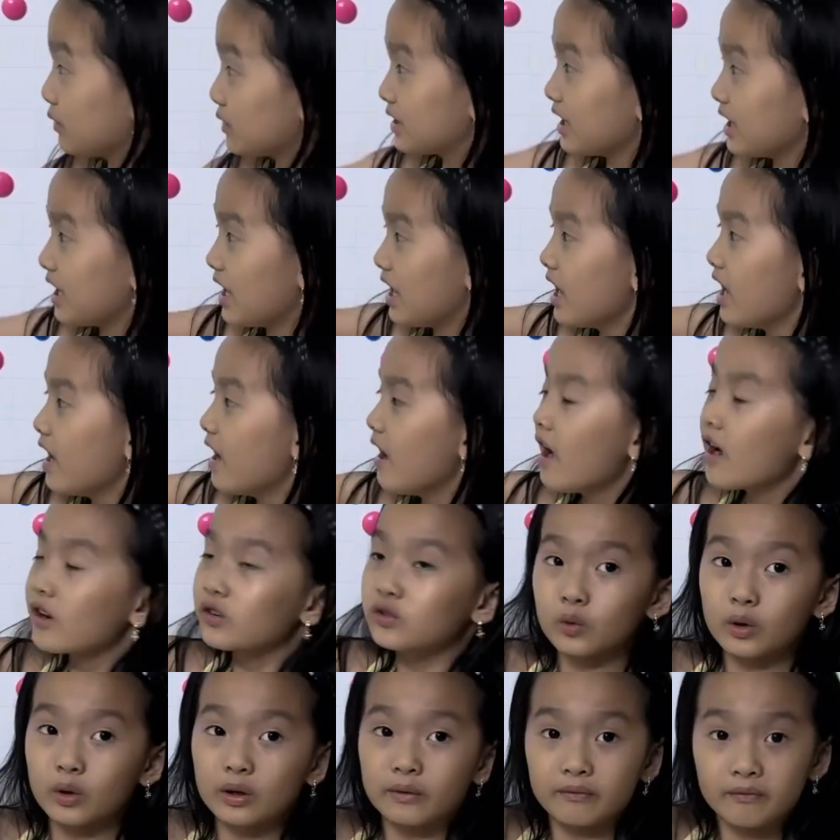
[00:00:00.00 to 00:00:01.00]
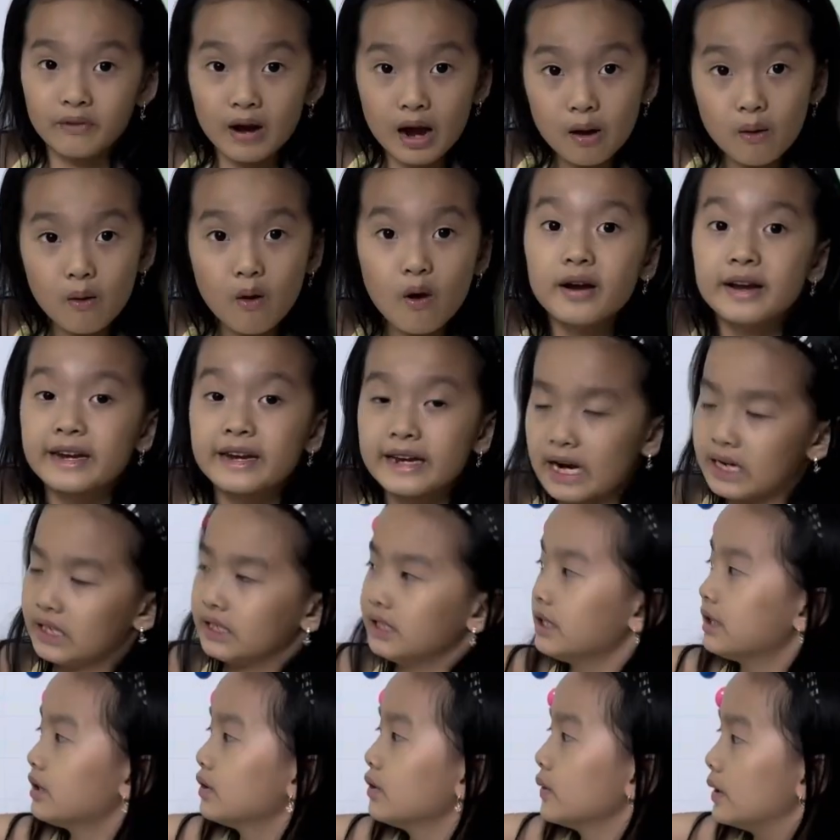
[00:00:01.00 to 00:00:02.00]
see short vowel? Yes.
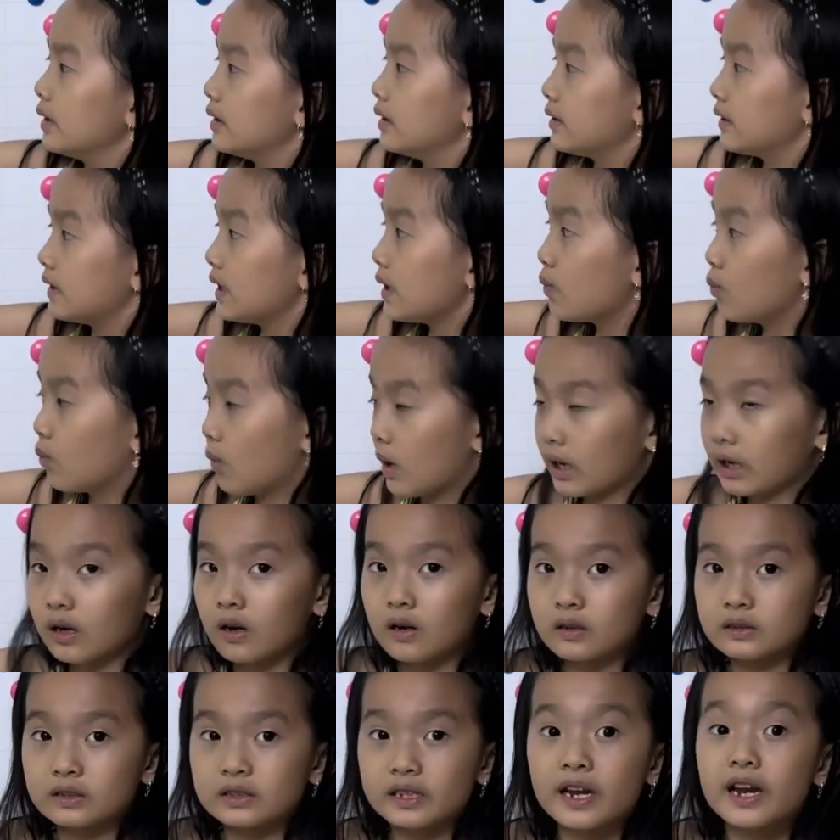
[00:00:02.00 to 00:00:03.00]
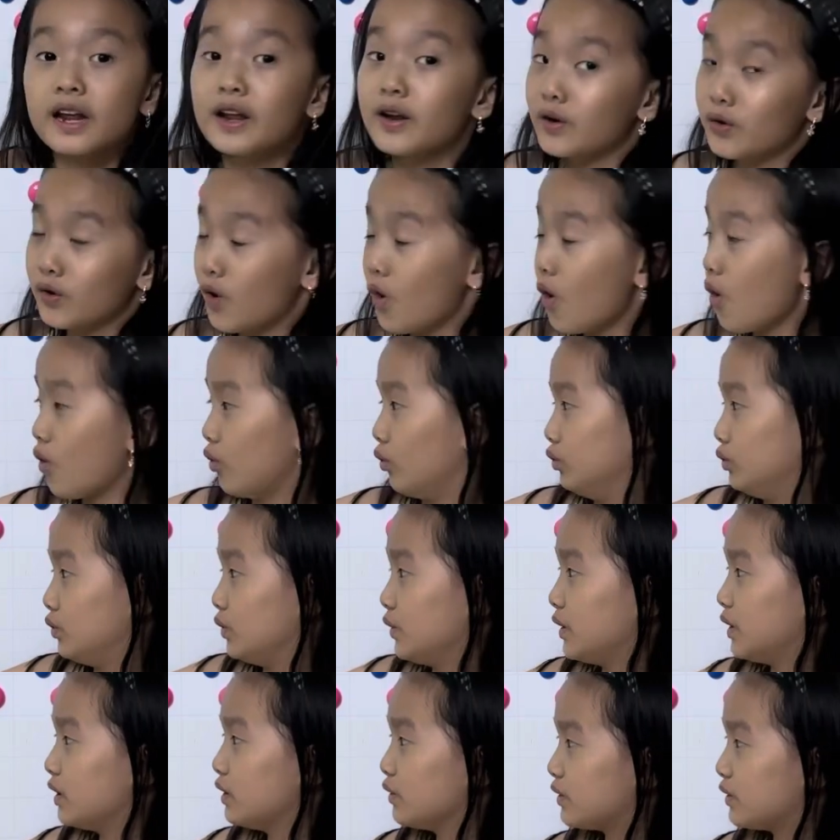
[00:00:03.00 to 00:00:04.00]
Do you see one consonant? No. Do
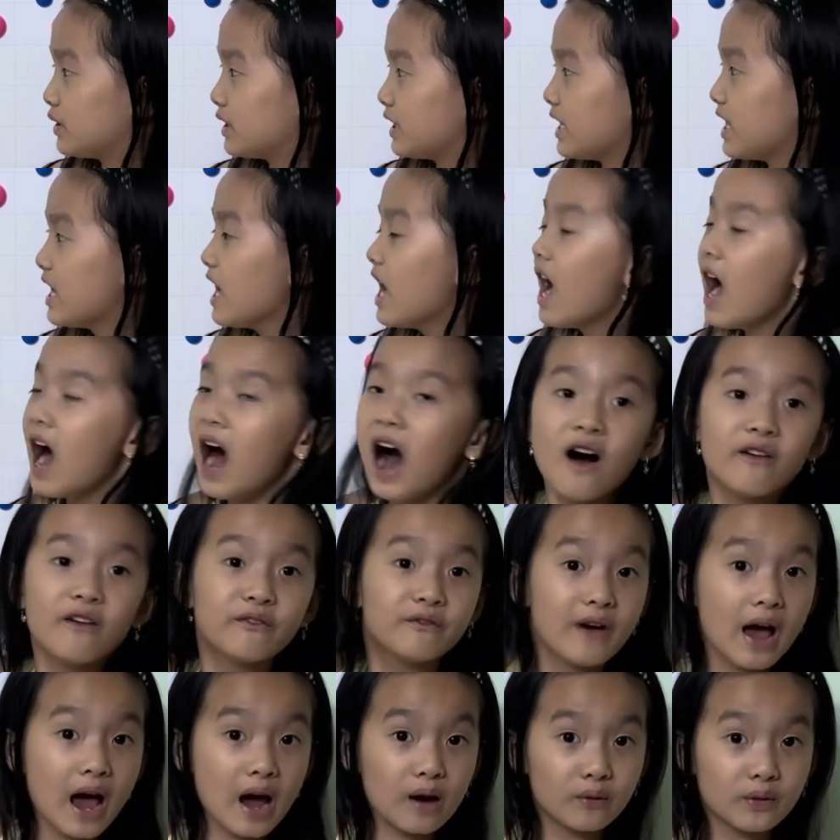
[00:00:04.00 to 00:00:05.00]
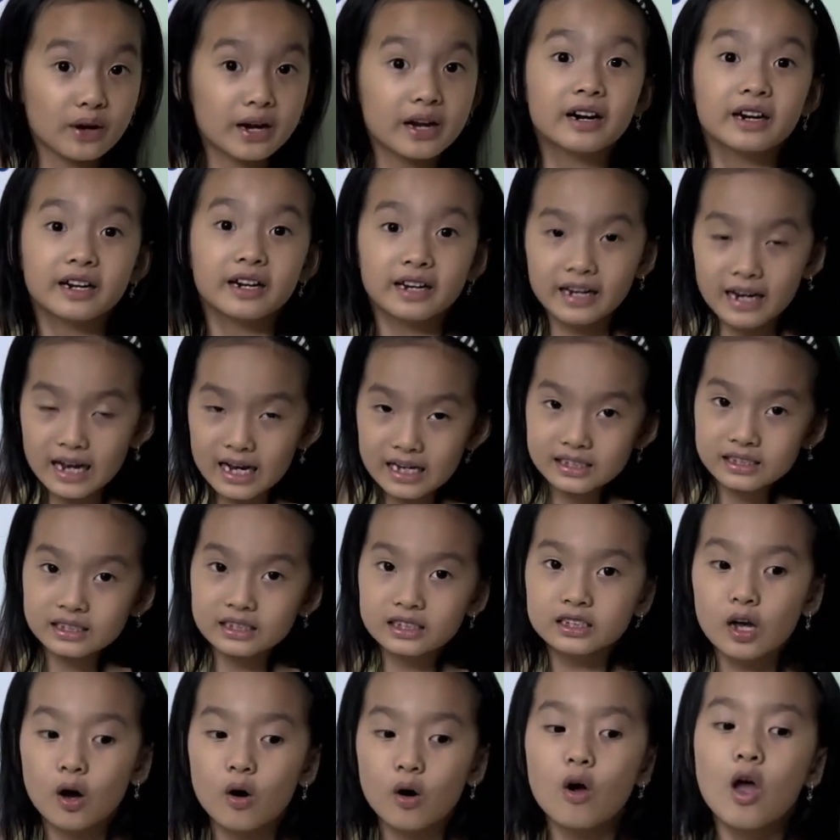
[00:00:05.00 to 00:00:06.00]
you see a vowel here? Yes.
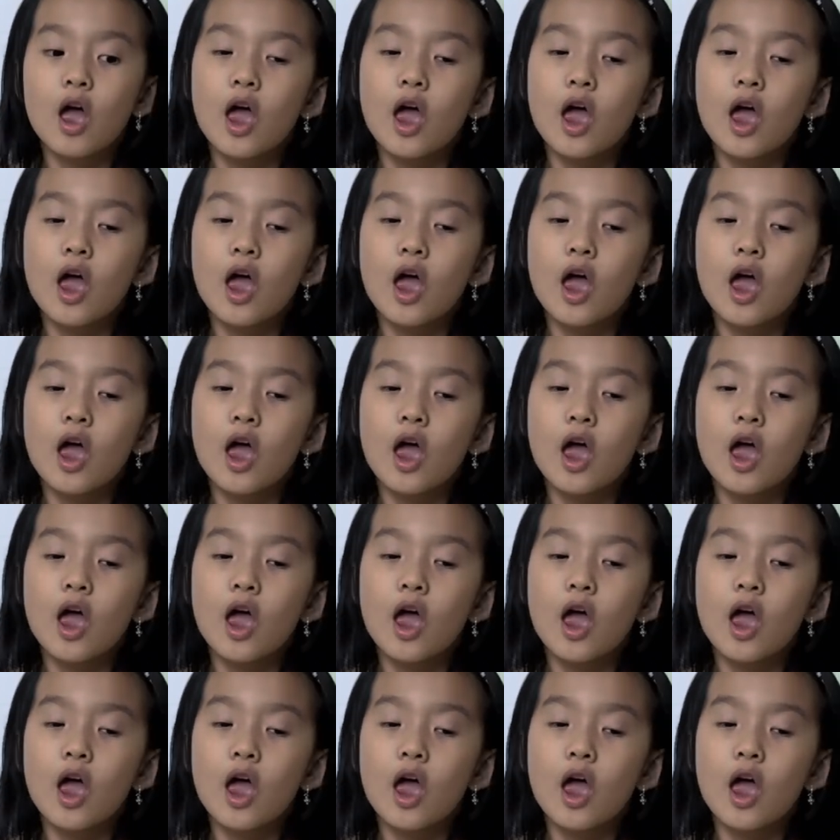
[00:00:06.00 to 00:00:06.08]
So